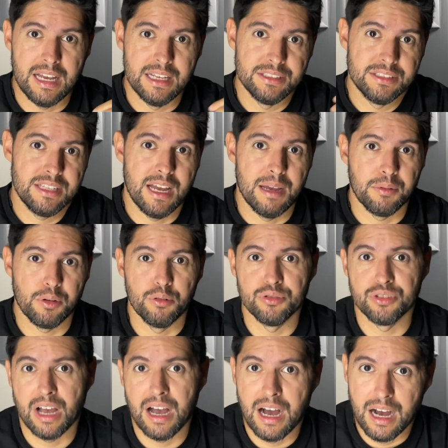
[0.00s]
time goes
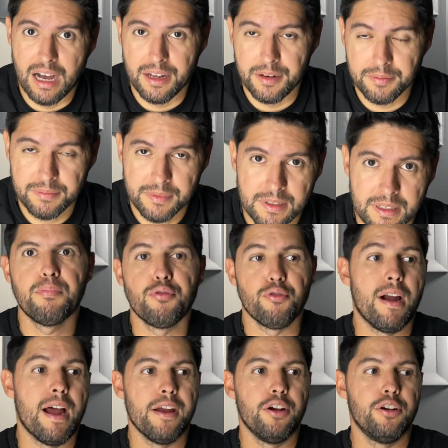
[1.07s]
on.
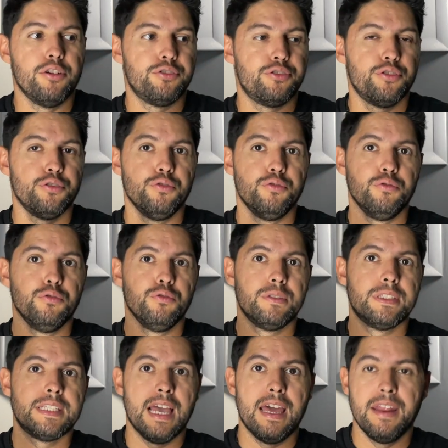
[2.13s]
Prior to
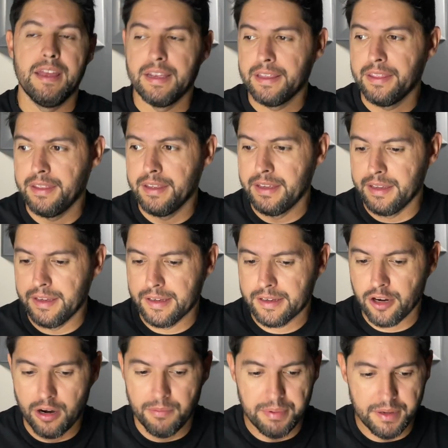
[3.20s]
getting the
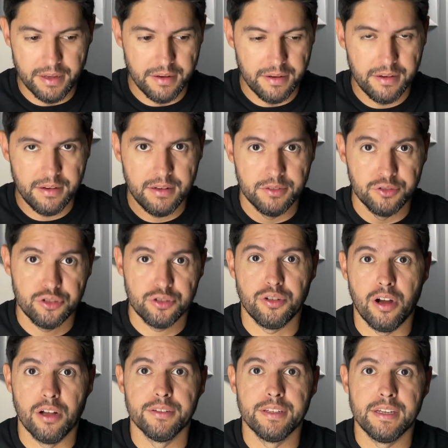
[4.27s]
carpet
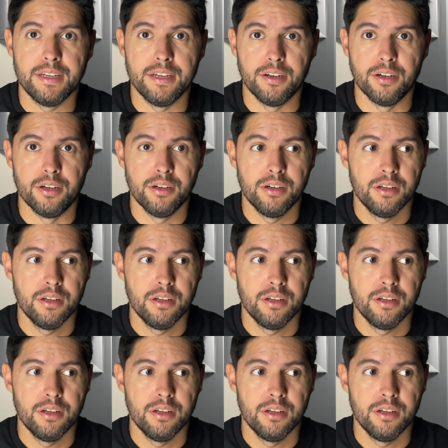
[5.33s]
installed in here,